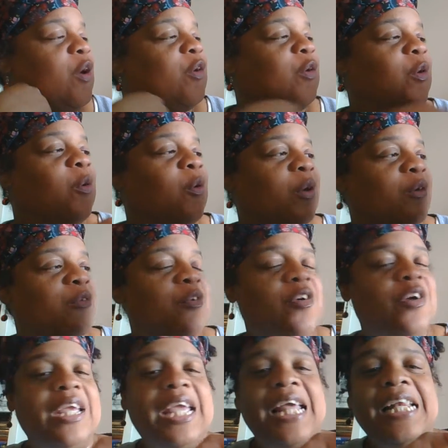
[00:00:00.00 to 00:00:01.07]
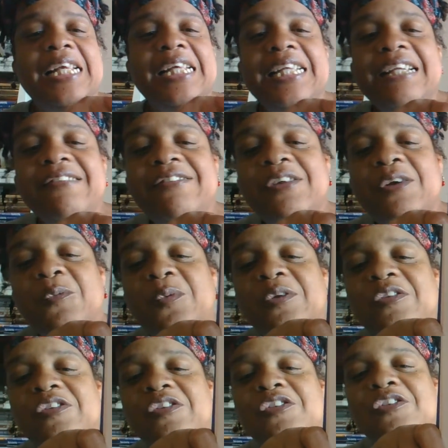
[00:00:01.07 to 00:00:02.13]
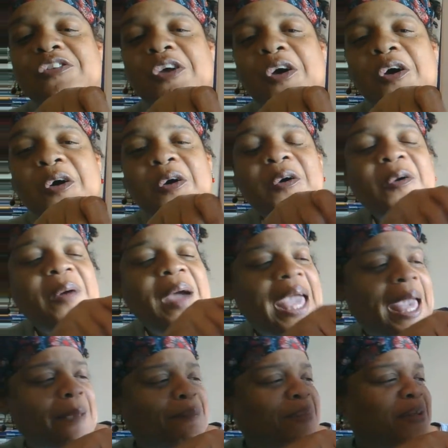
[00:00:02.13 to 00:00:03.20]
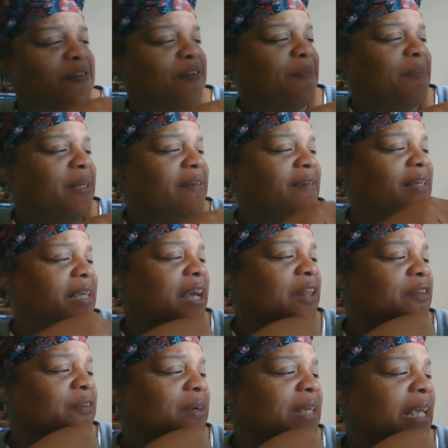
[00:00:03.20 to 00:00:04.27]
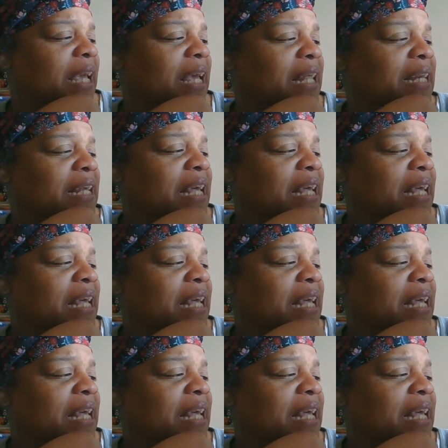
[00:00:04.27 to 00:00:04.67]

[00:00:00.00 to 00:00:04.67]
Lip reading: Corduroy and Lisa were so happy to be together again.